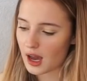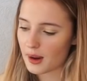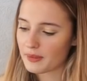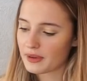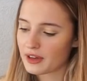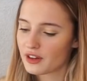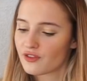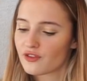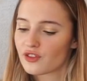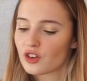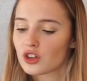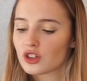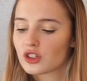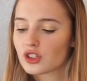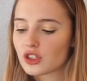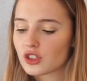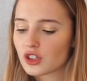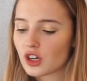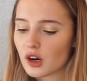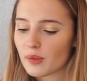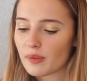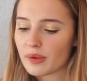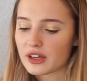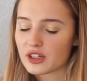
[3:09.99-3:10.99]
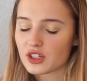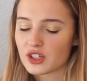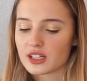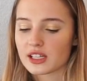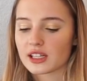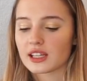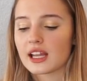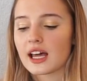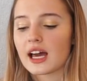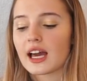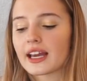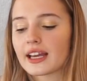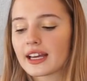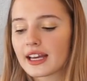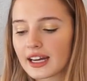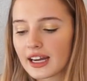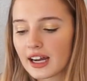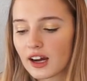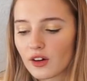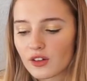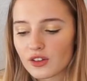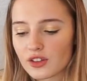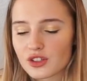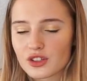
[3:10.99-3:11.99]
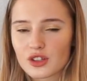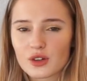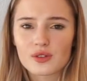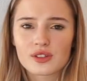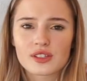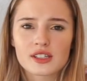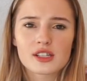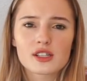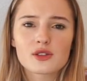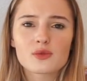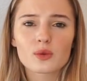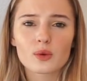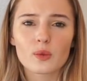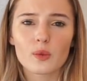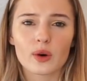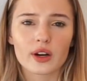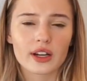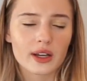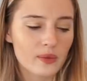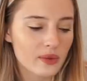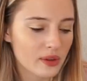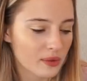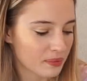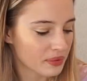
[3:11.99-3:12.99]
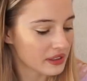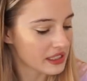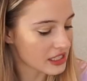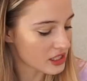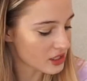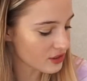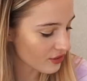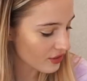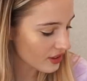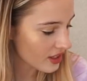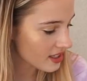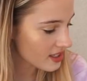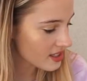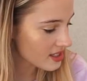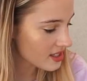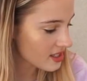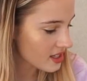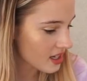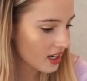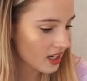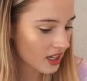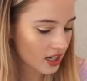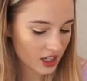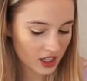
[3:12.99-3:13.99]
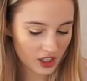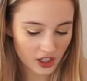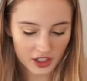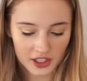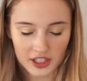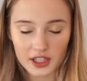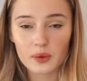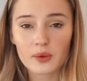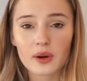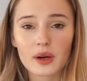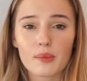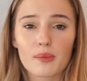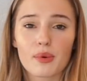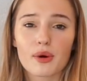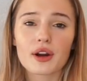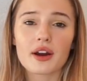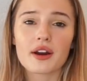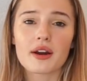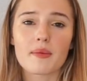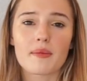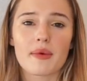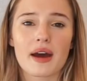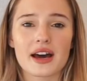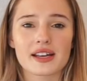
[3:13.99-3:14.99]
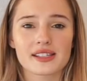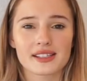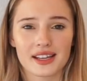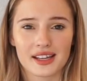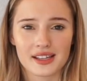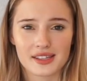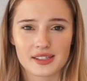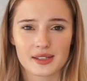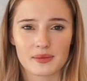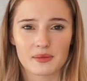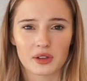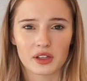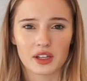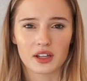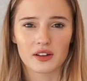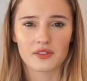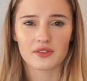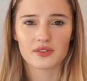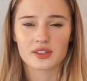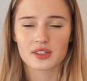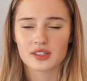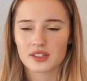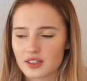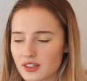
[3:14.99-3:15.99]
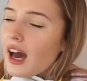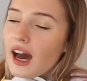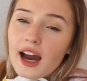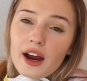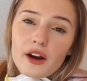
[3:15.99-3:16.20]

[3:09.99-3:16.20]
I'm gonna first start by just lying it out. So since we're working with bleach for this, you're gonna wanna put on a mask and some gloves.